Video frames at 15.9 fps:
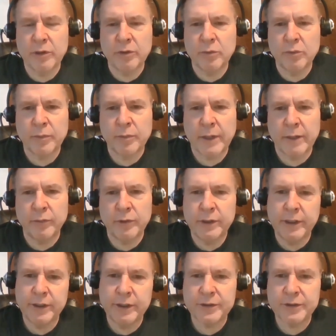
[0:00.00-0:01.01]
when you probably would
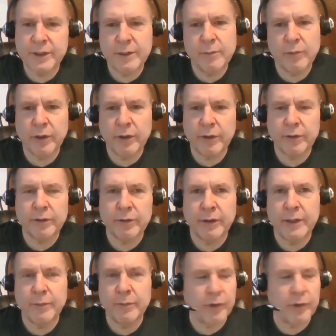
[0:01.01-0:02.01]
need a steam boiler or
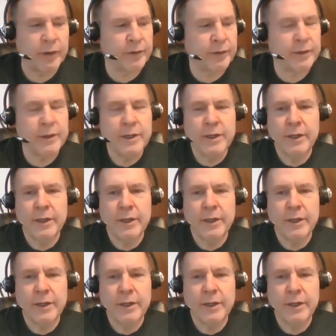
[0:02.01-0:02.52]
any boiler.